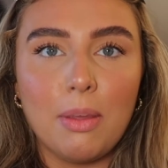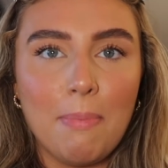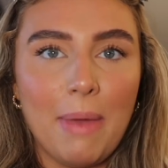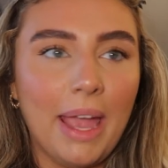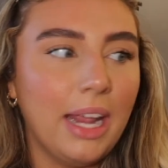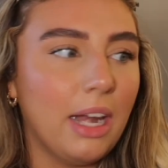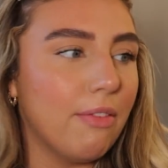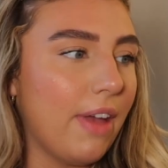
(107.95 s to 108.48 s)
the
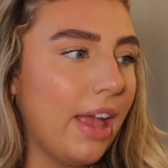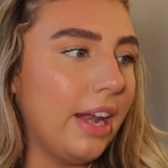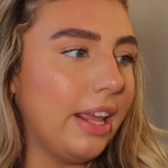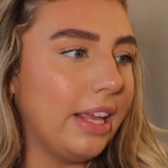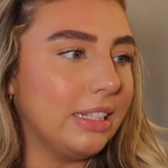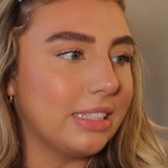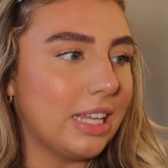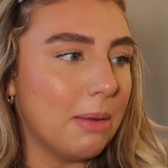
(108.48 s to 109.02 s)
main event
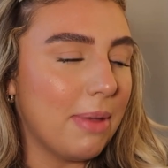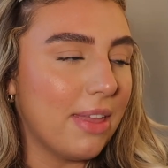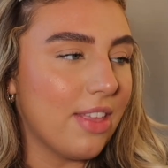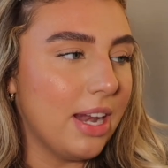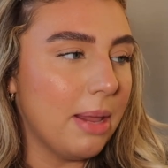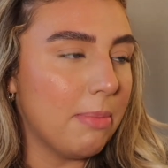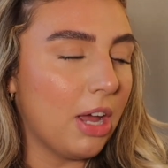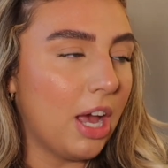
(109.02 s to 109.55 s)
is gonna be
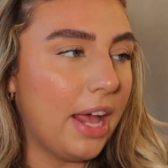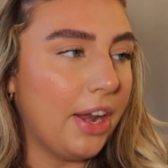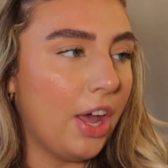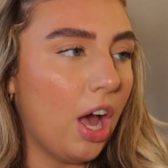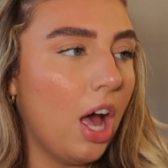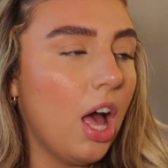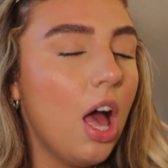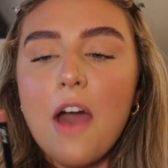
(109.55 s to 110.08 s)
the lip liner.